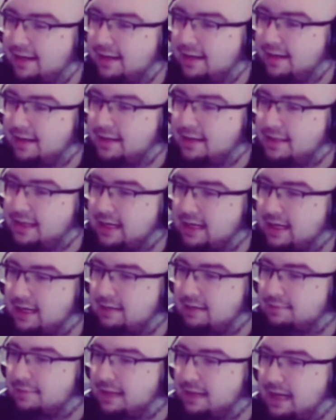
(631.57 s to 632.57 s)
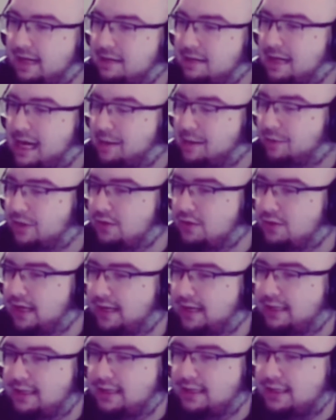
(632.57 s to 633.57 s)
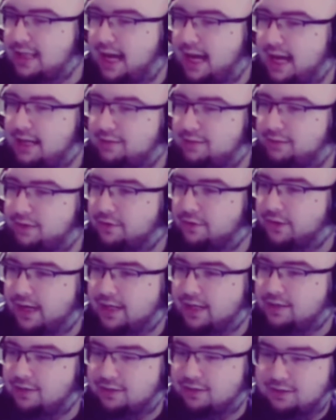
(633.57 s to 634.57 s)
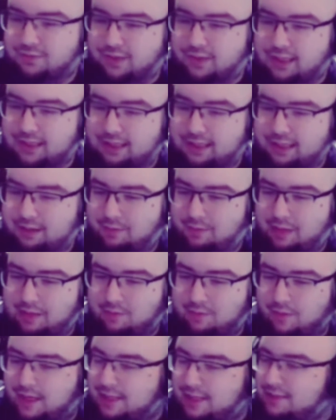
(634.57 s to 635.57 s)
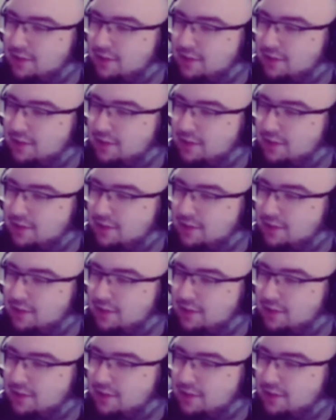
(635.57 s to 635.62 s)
Because like he would do like these tax fundraisers where he'd raise